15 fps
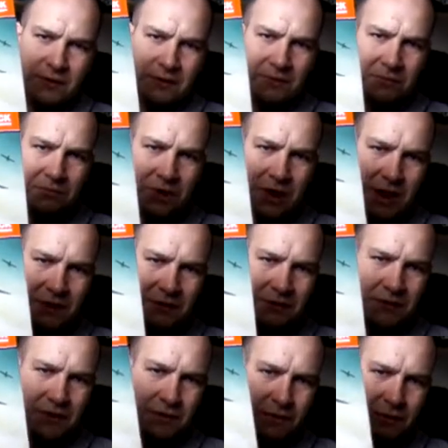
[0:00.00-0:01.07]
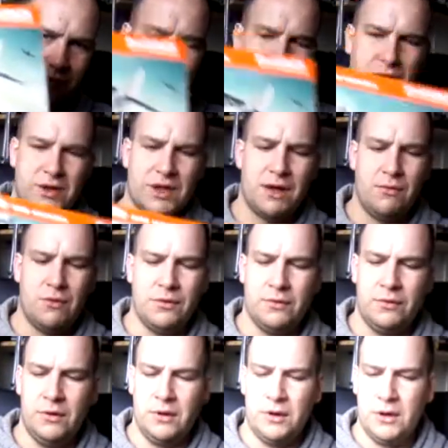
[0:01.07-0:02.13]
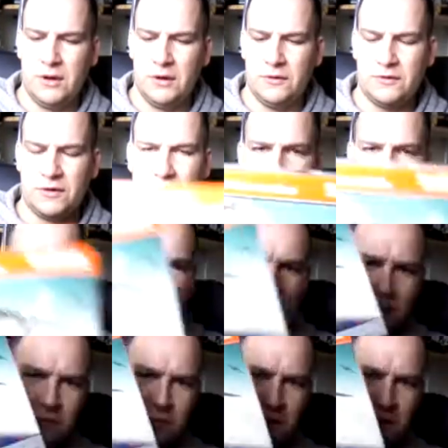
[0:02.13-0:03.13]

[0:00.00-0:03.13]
Decent price, so I thought I'll get one. So I've got a